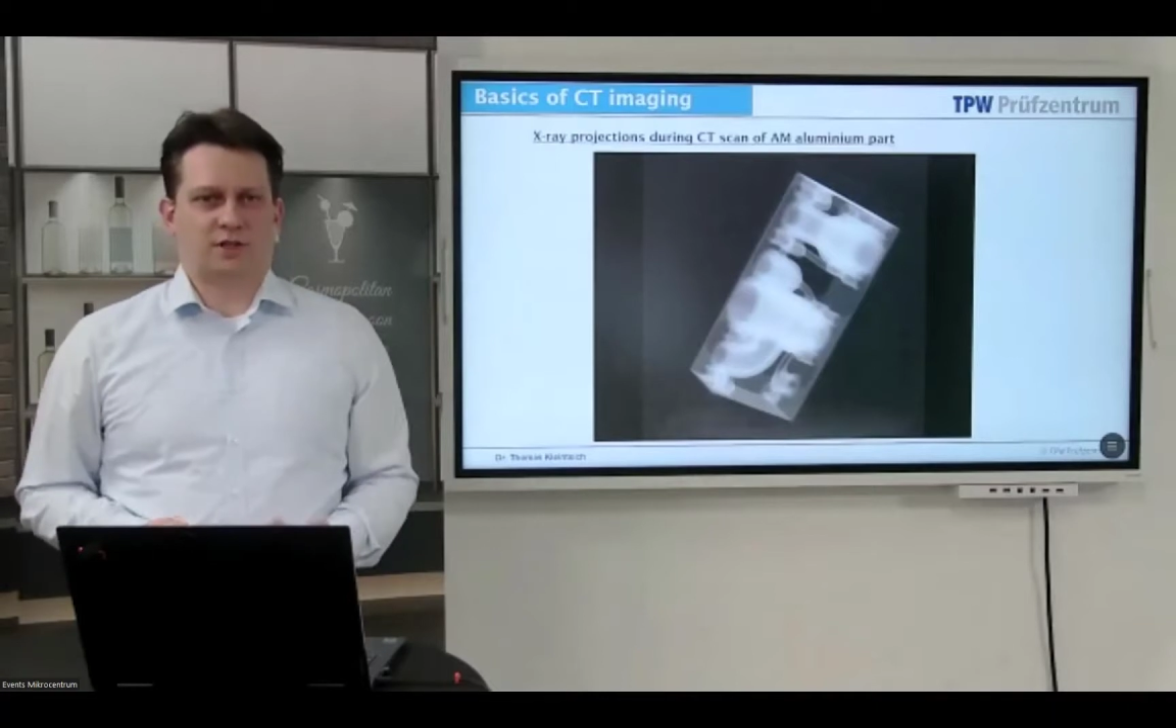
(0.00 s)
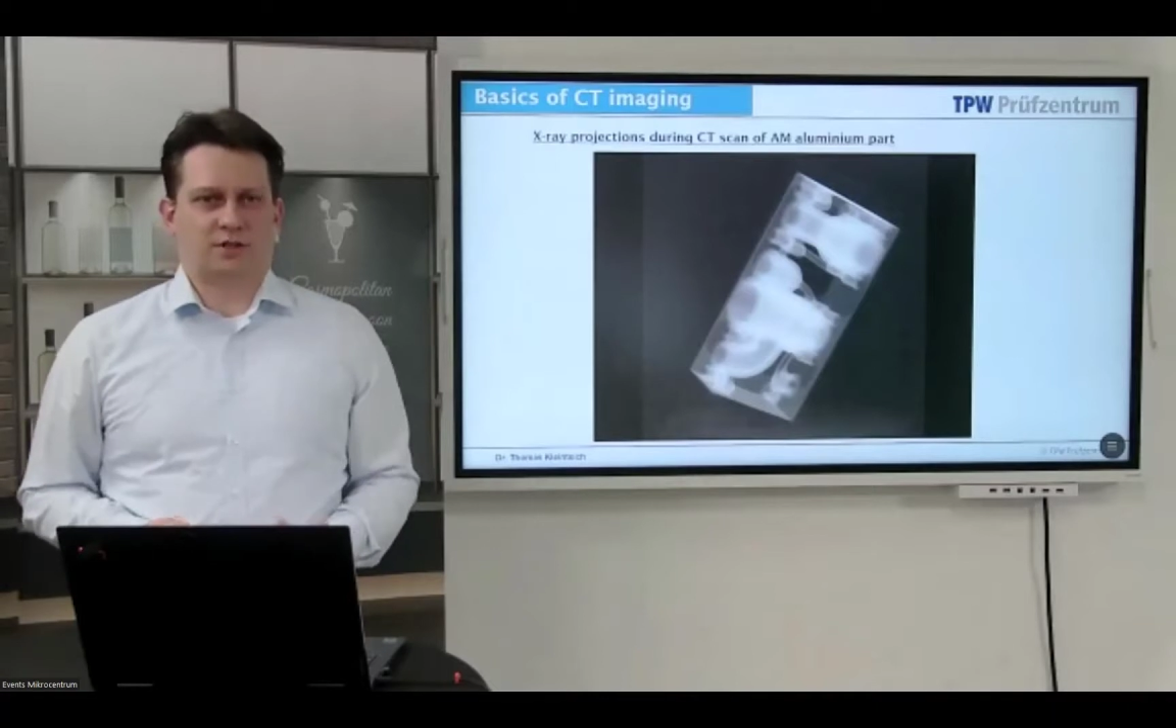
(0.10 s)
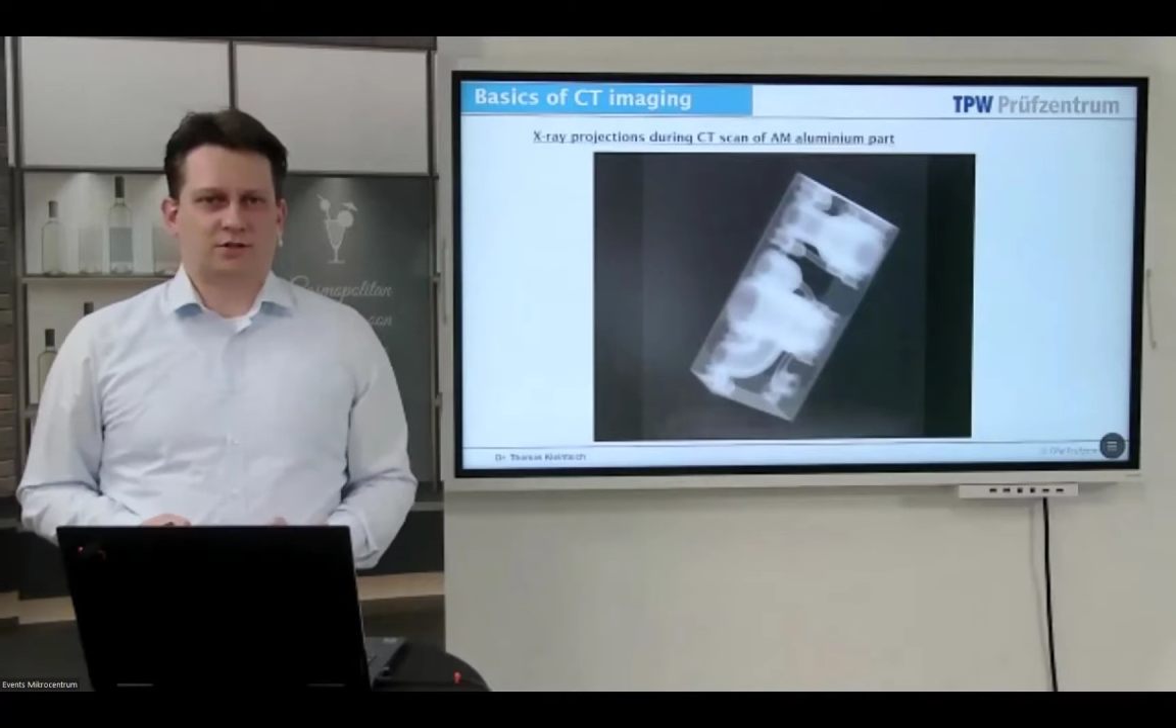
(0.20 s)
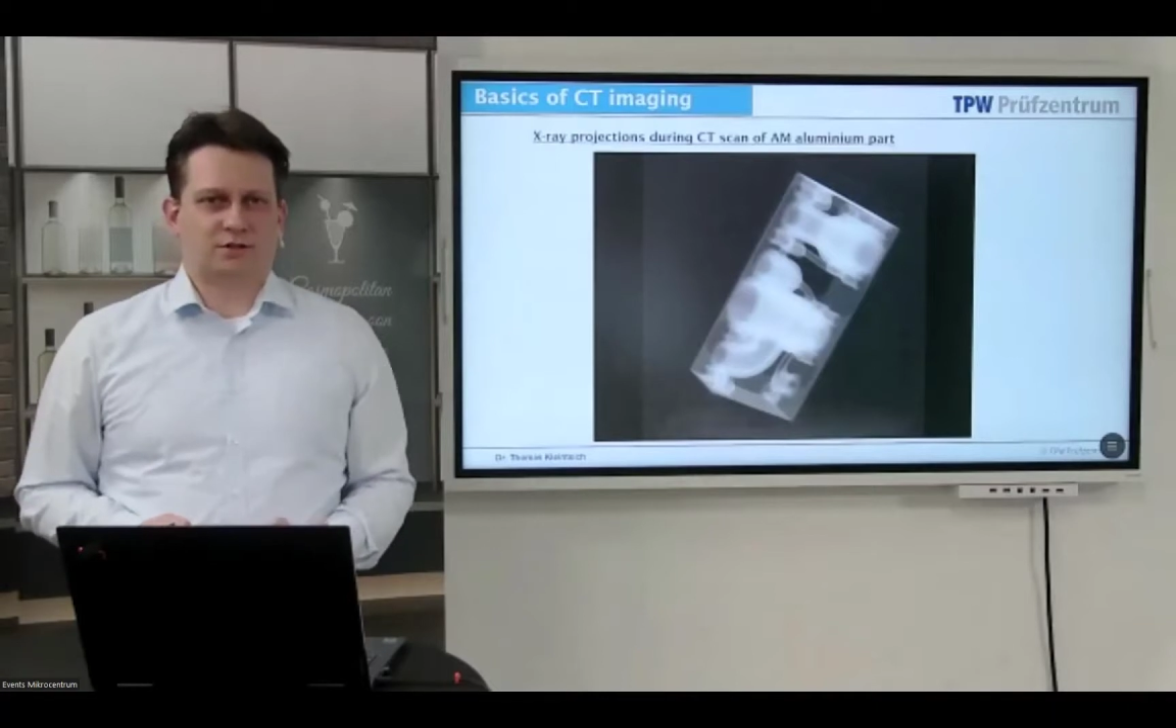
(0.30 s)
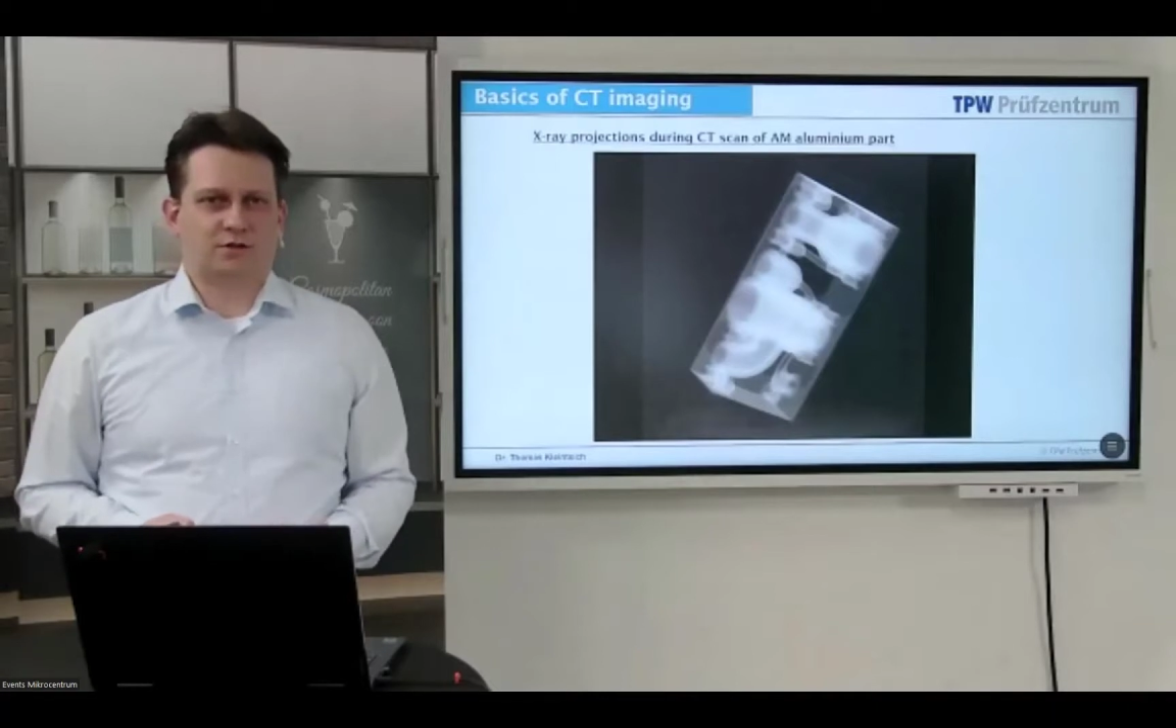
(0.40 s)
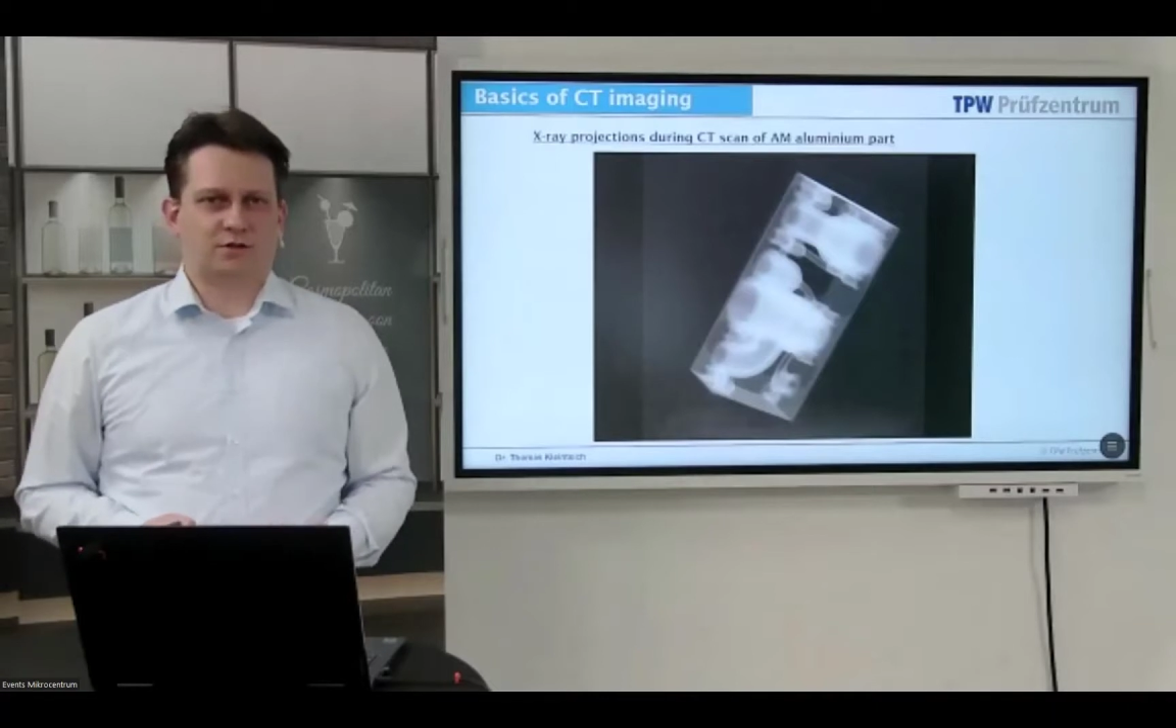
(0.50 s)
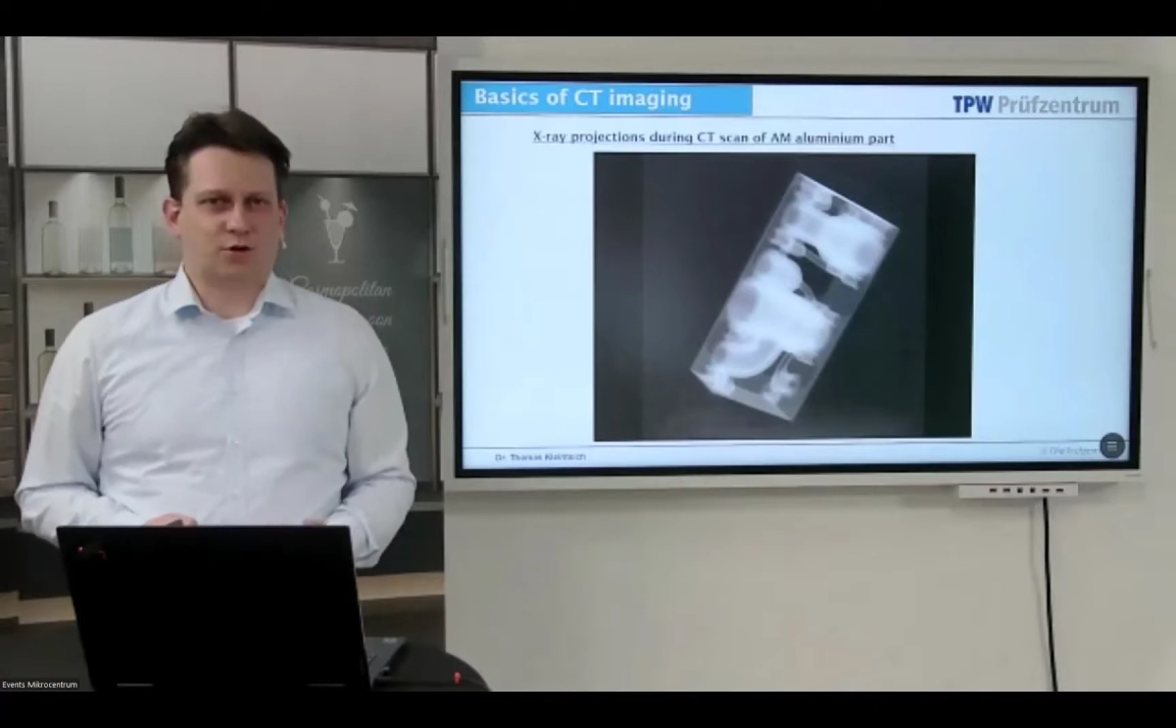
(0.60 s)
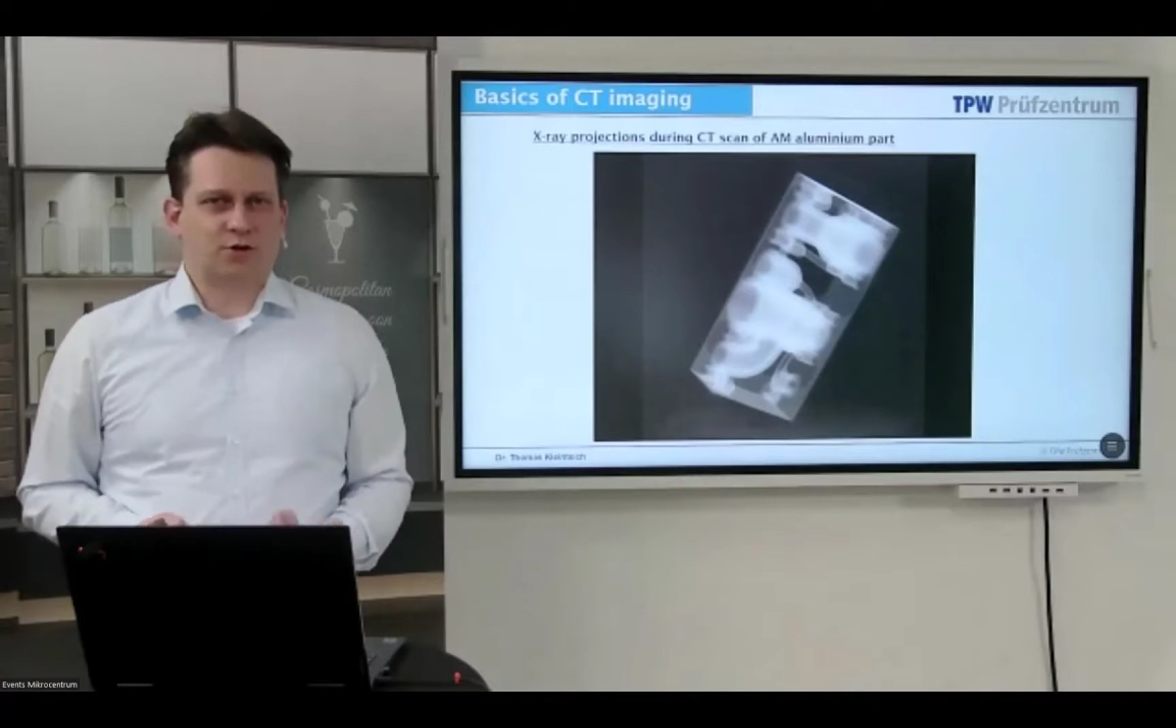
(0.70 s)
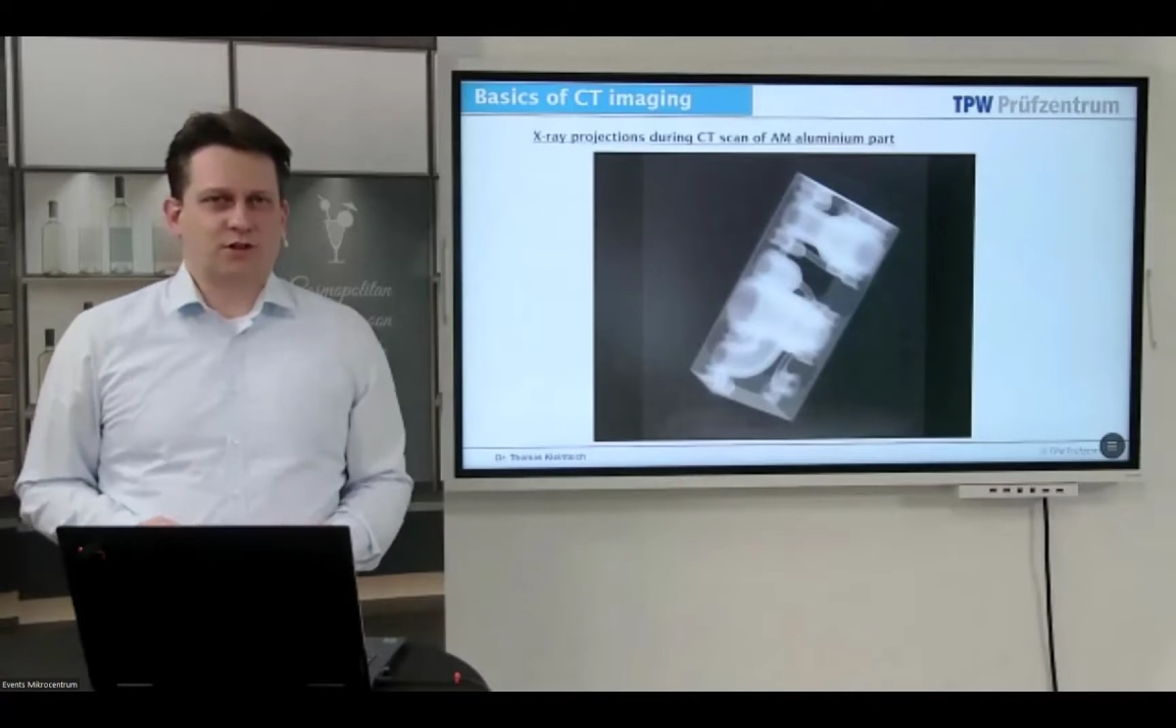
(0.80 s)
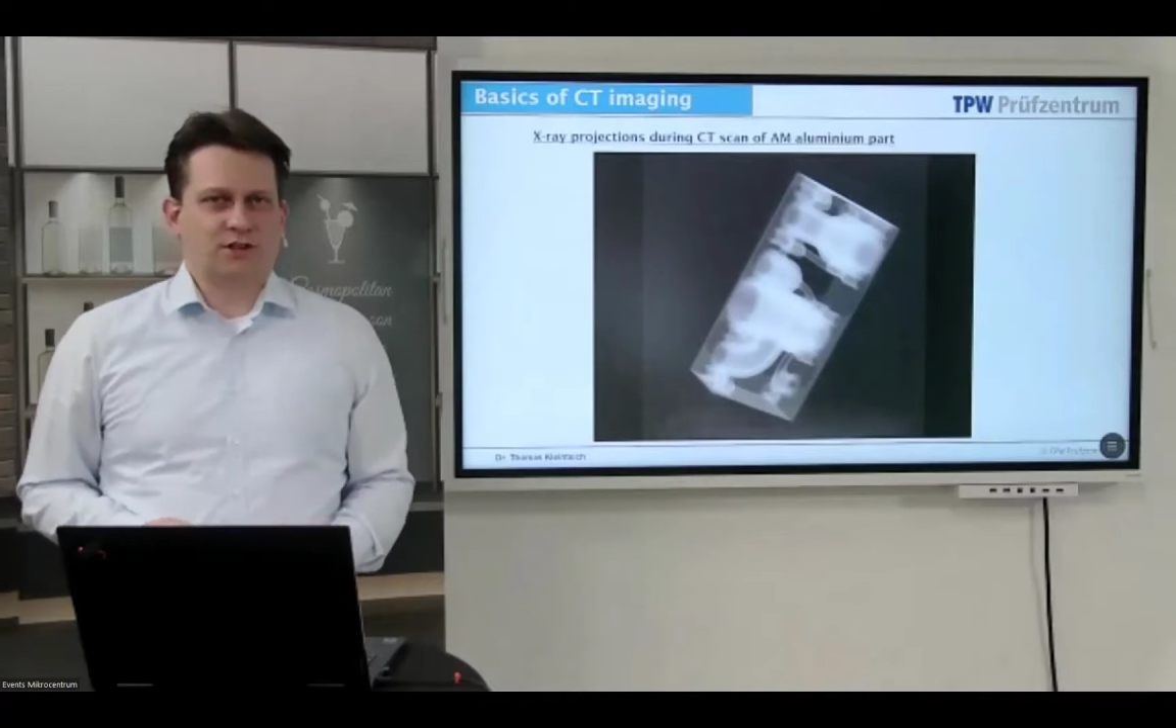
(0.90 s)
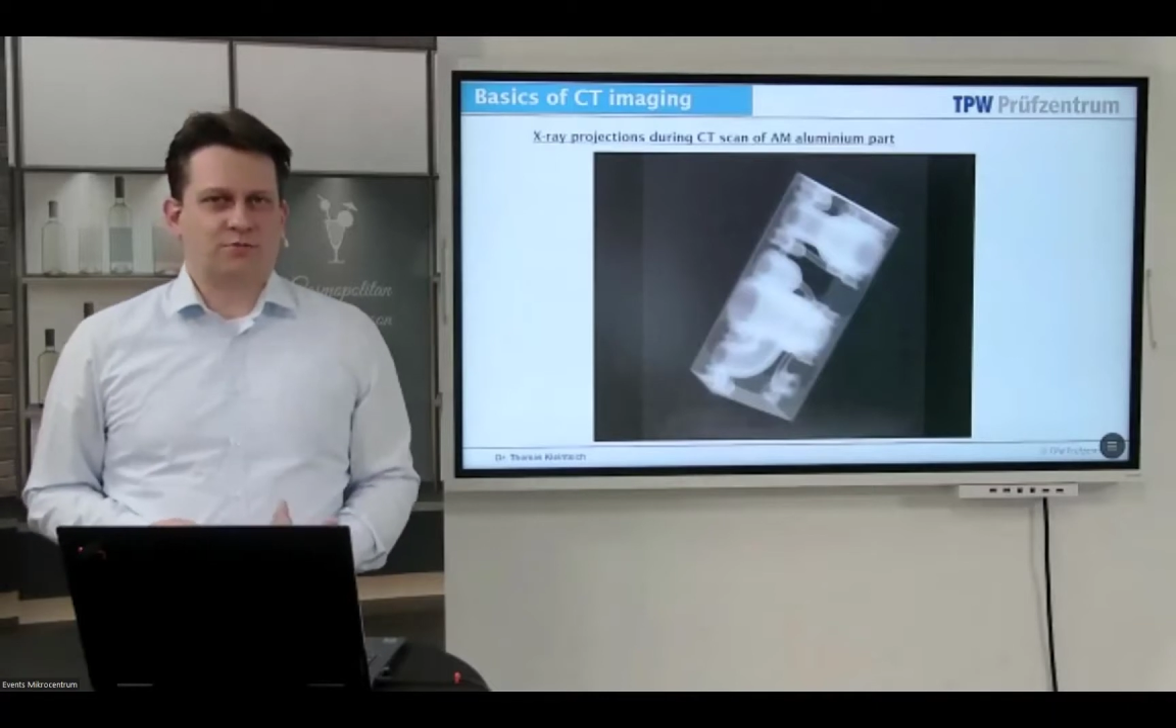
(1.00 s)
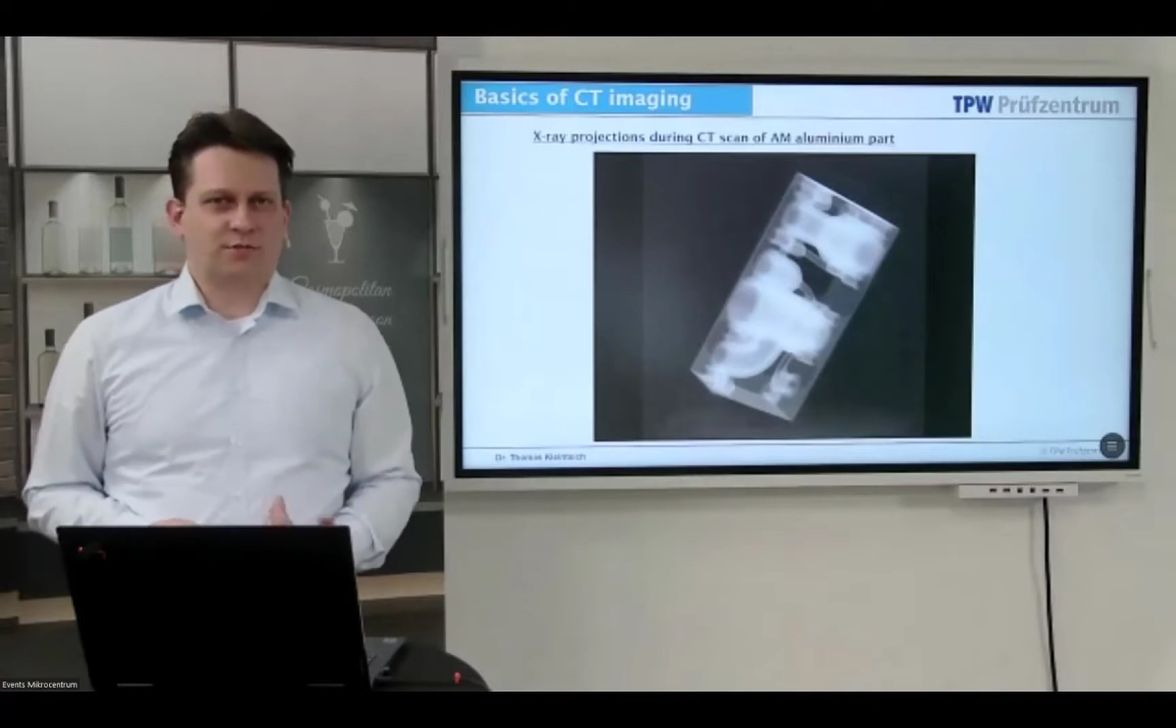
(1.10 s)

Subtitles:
at. So you couldn't rotate